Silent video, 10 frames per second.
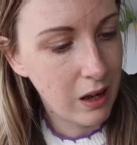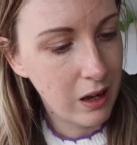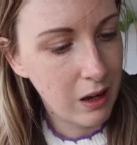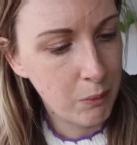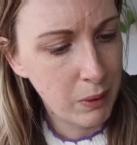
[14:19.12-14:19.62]

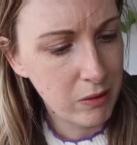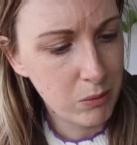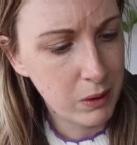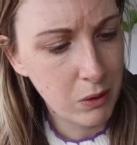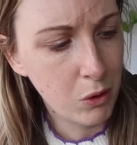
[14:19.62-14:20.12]
Uh, what
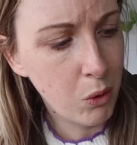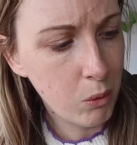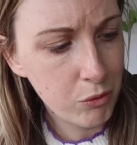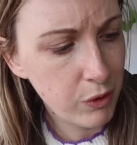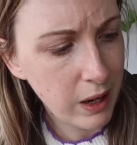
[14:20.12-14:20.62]
else we got?
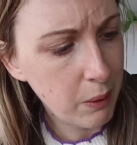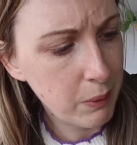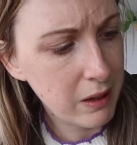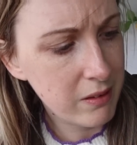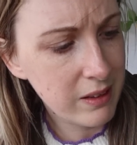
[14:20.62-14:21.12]

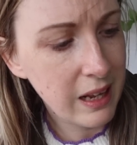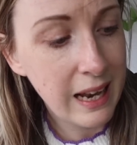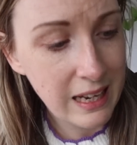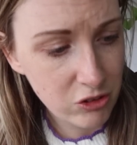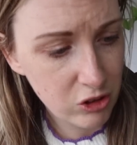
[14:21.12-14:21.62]
Cornflowers,
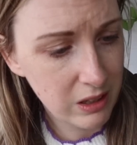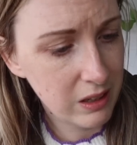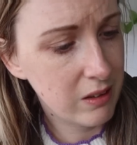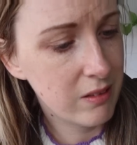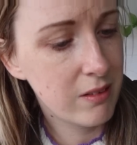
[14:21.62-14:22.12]

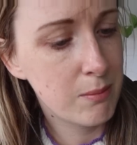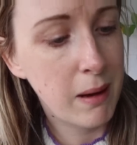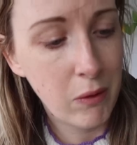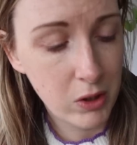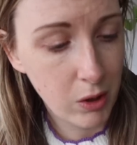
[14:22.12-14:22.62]
calendulas,
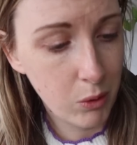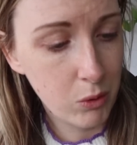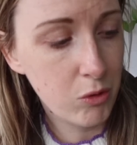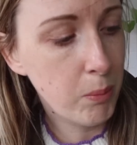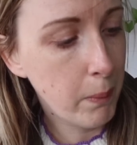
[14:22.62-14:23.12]

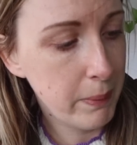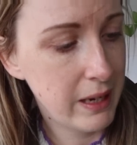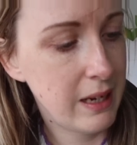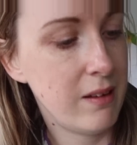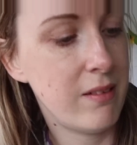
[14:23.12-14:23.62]
marigolds,
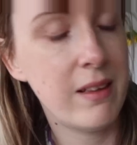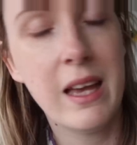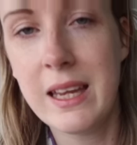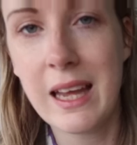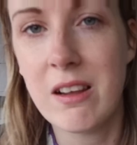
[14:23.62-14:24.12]
poppies.
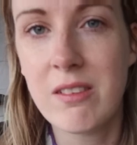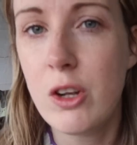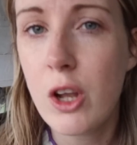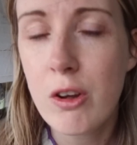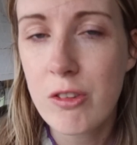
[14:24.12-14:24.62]
Yeah, so
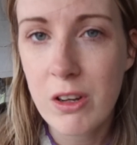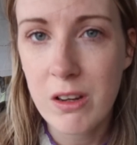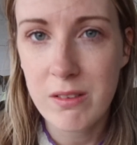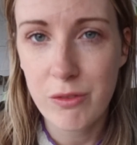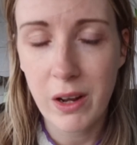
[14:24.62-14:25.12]
loads and
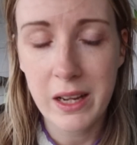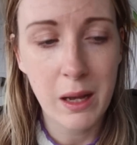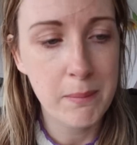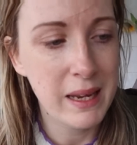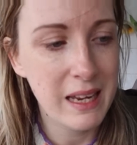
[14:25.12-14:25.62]
loads of
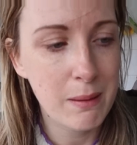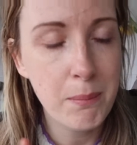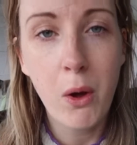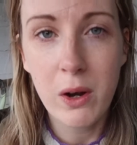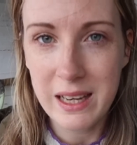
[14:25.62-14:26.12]
like um,
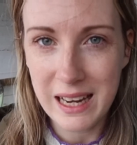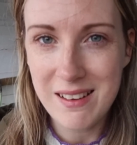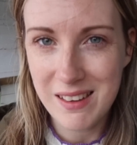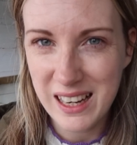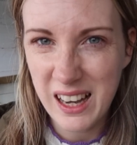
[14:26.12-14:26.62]

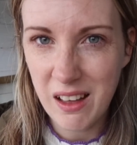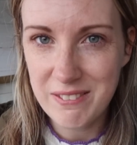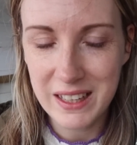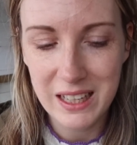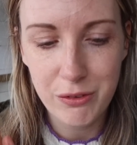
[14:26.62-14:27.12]
pollinating
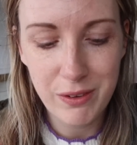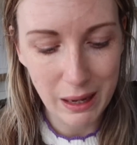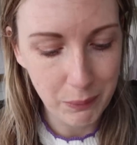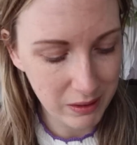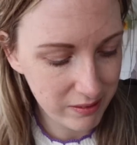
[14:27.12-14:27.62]
loving
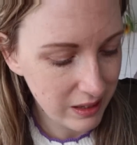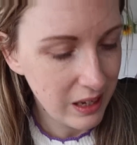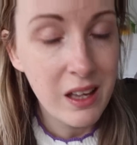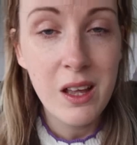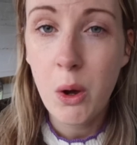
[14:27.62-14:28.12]
flowers.
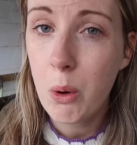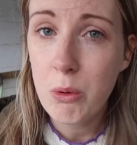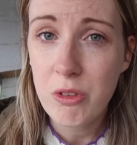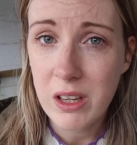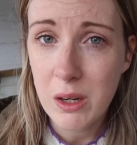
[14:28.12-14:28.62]

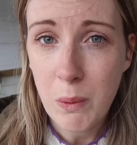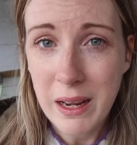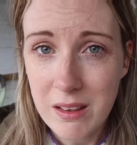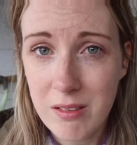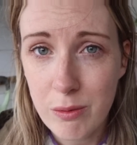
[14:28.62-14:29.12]
Also going to
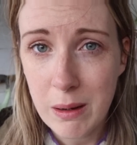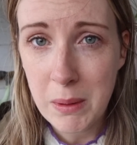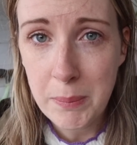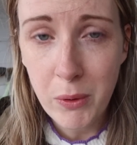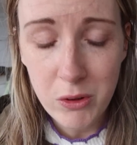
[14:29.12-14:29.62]
whack this around
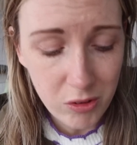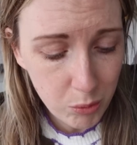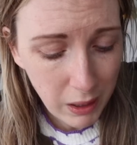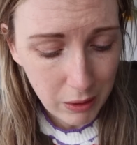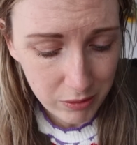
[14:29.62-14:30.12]
my pond
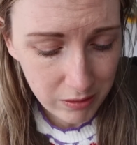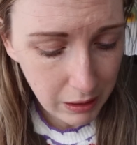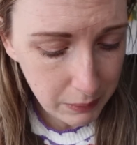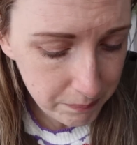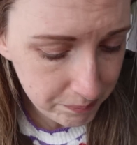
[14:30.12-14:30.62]
as well
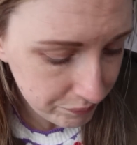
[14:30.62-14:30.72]
so